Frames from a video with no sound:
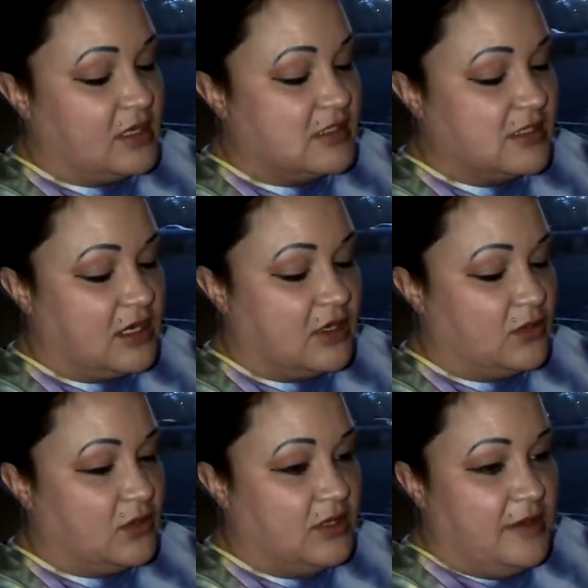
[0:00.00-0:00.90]

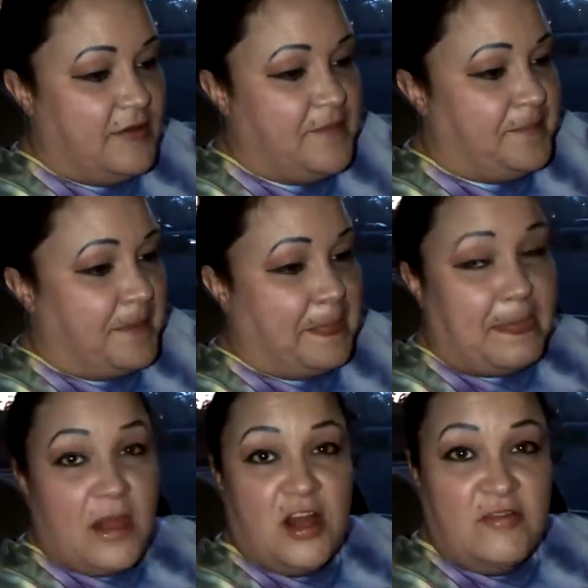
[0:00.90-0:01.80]
so
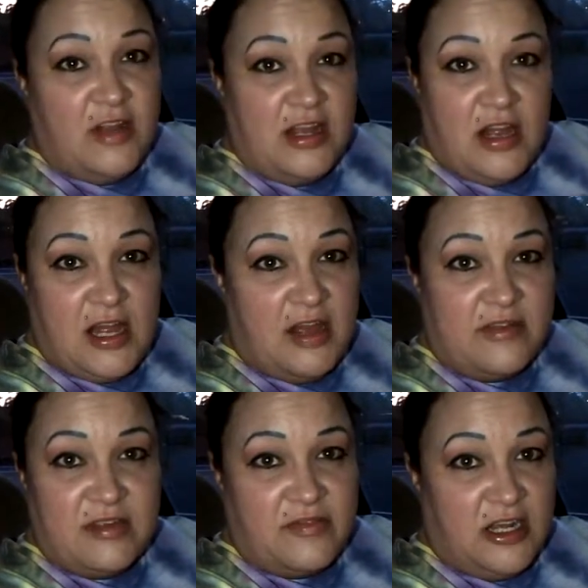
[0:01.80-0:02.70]
hopefully I'll
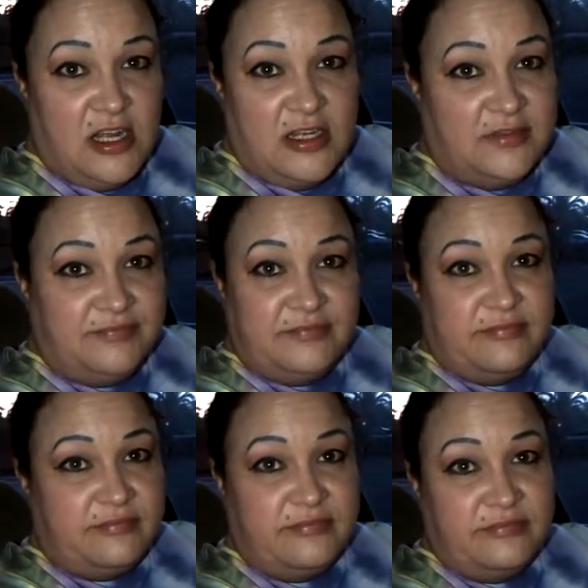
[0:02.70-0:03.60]
have it. If not,
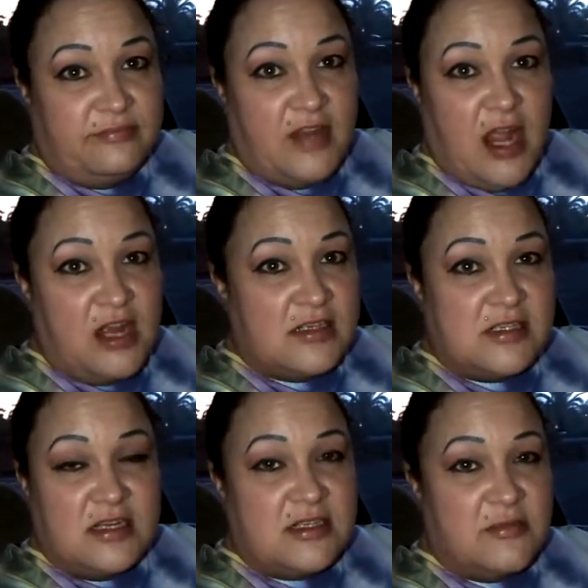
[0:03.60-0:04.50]
it's
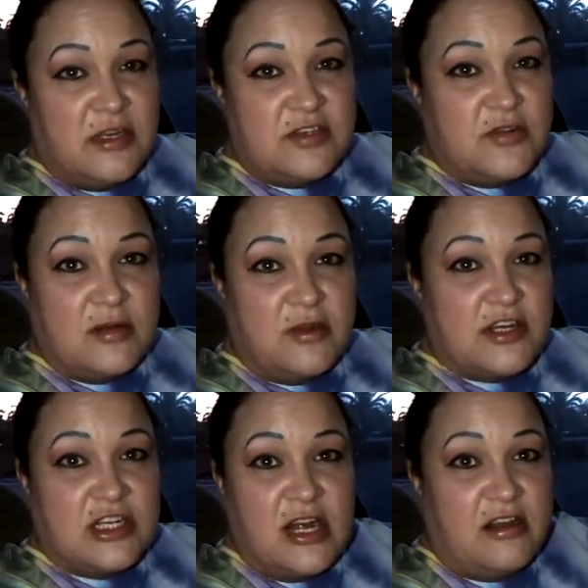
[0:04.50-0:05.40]
going to send me into a
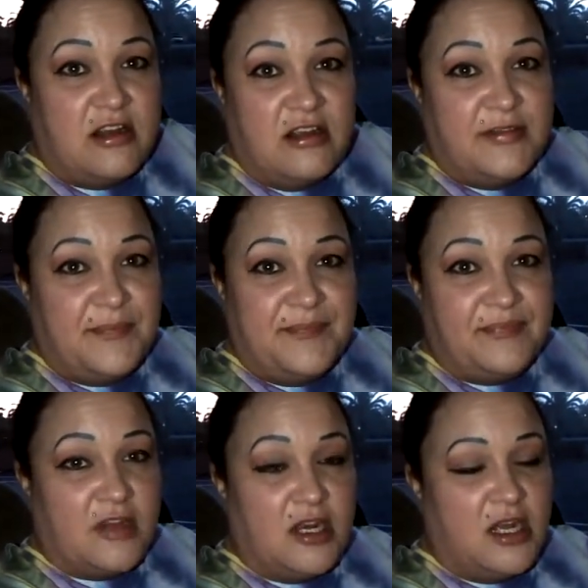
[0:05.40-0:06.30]
depression. I don't know.
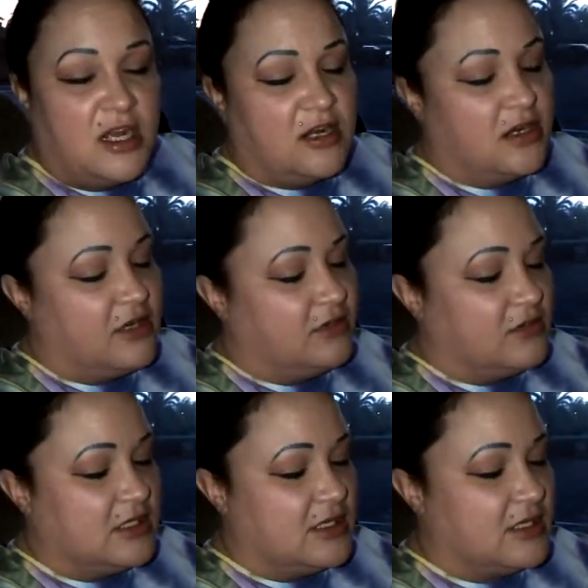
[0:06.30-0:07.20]
I don't
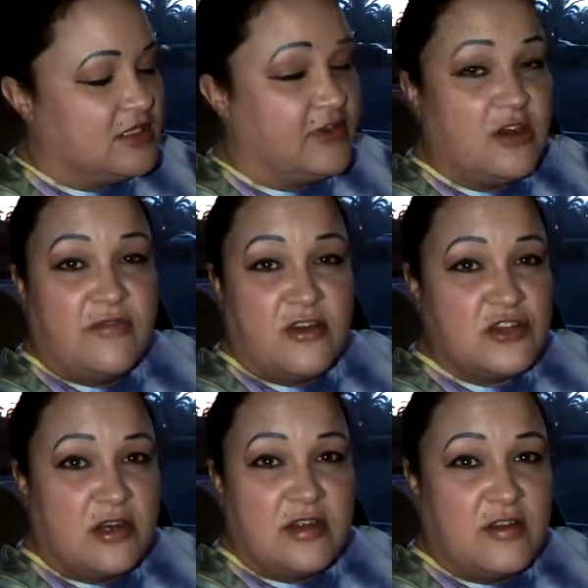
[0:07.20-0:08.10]
know. It's very
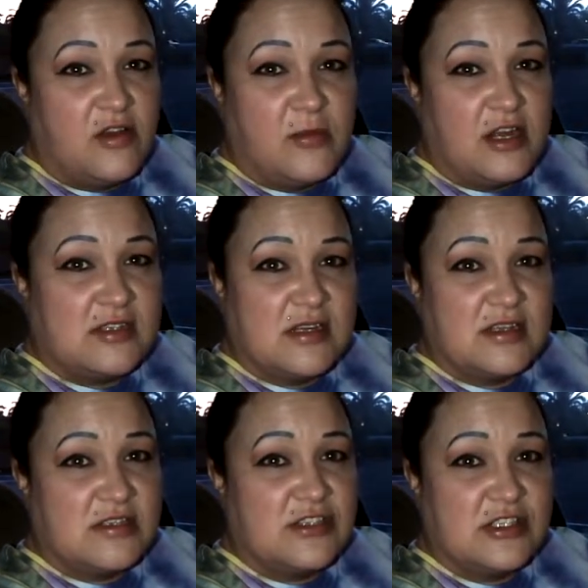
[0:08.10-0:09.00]
frustrating. The whole
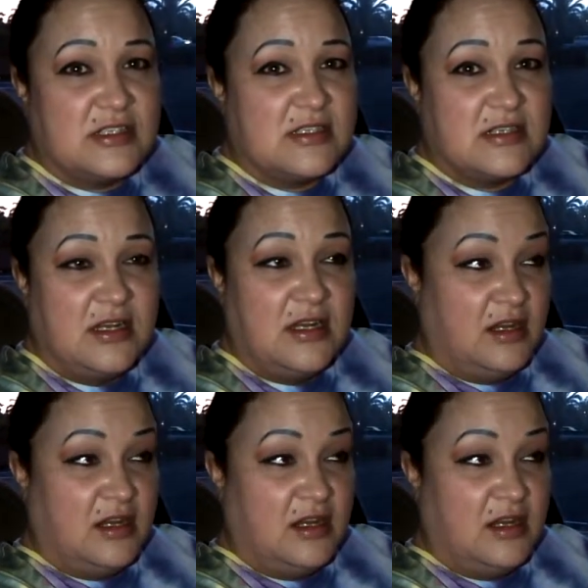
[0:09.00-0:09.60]
process is just...